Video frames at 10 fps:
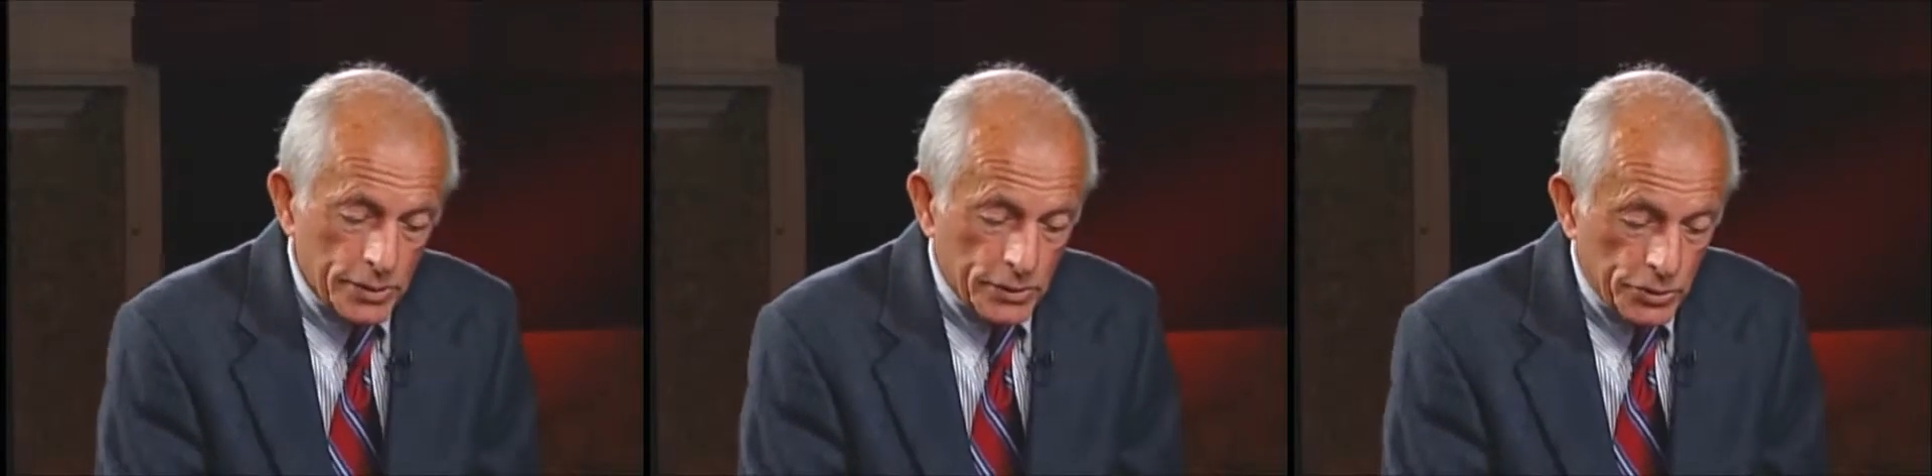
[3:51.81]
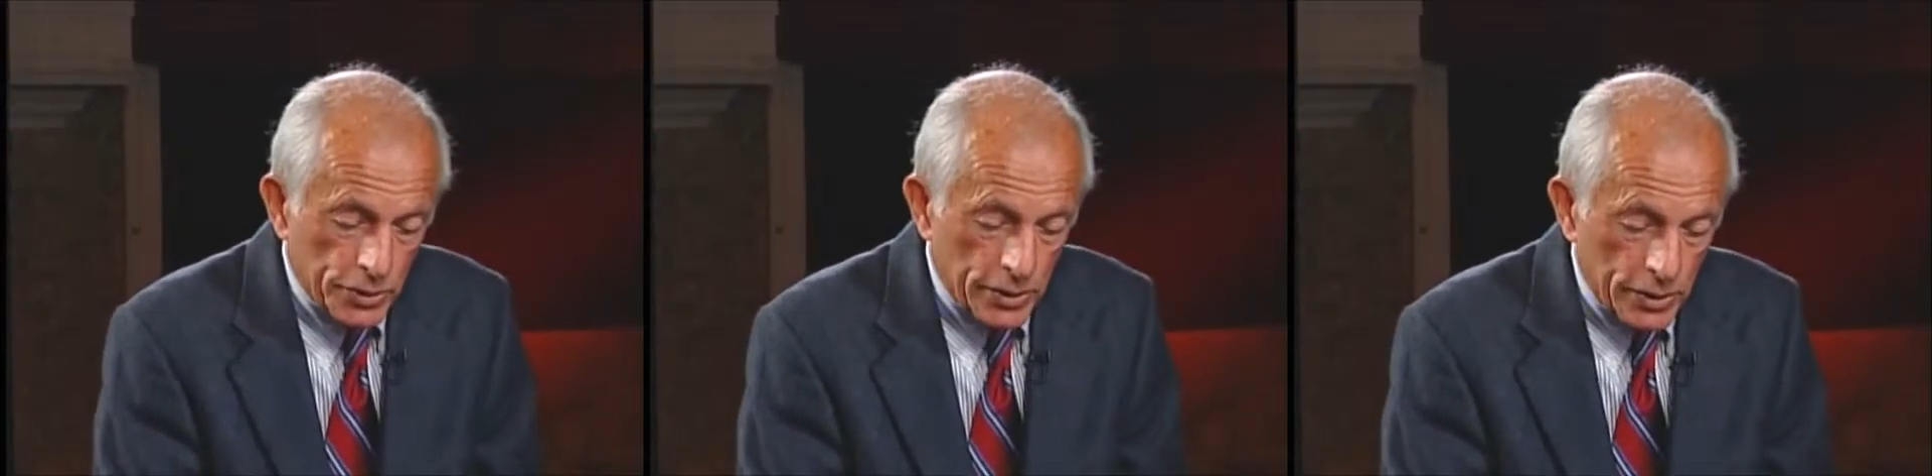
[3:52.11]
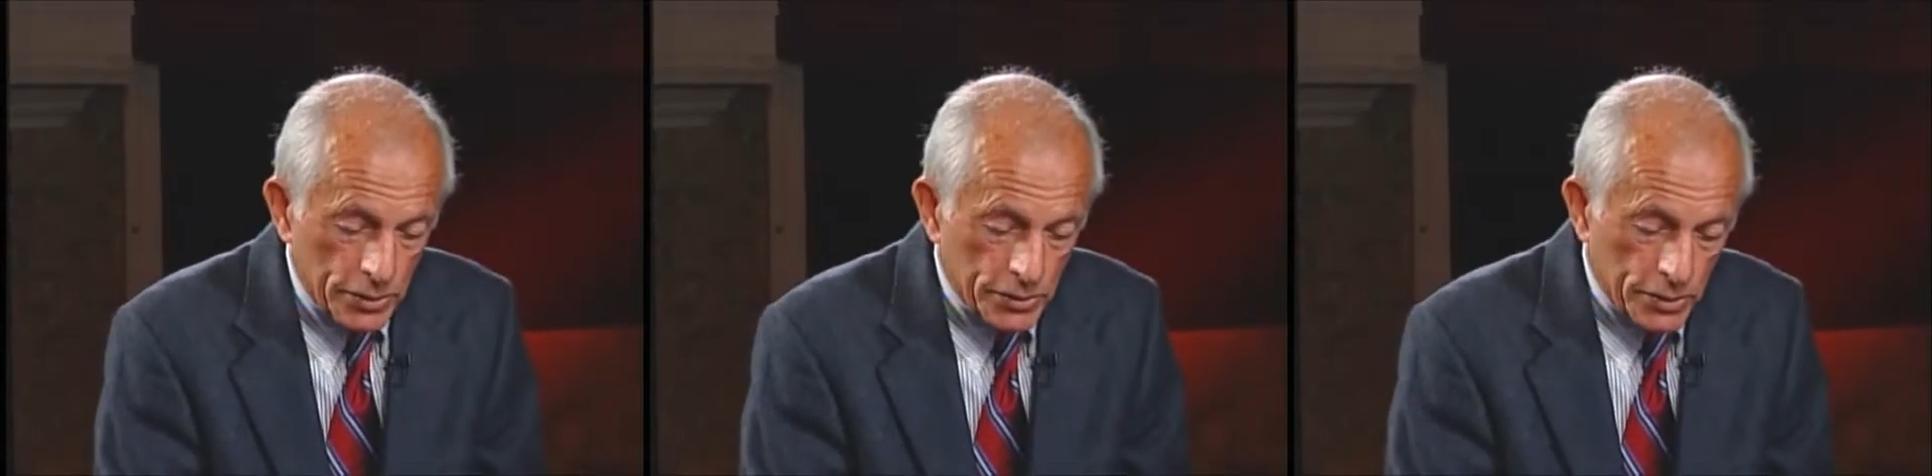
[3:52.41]
and she
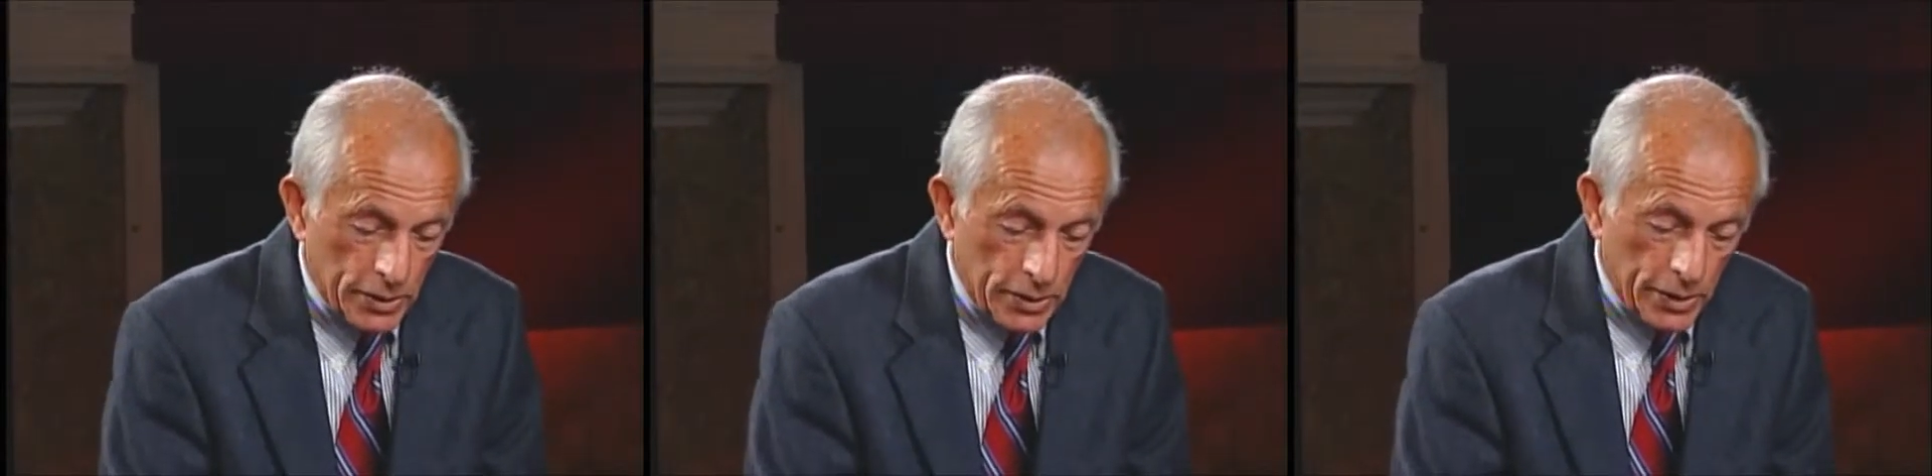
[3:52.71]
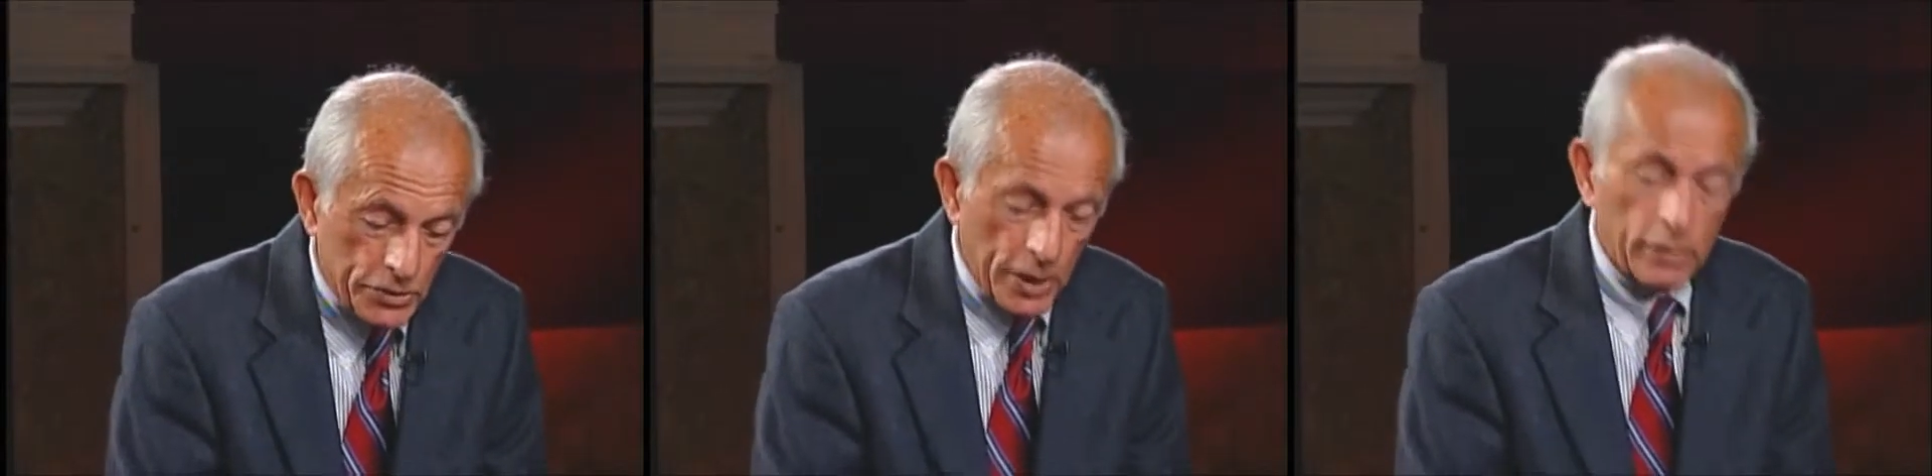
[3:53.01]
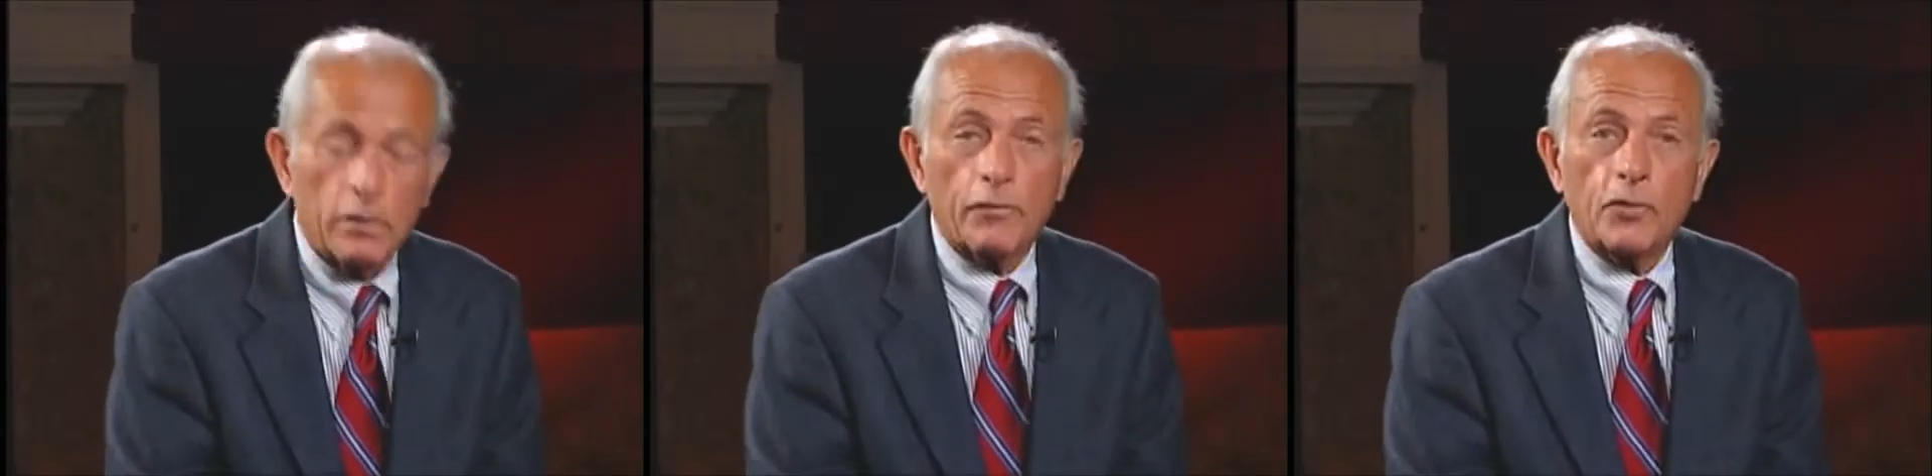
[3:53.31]
is the executive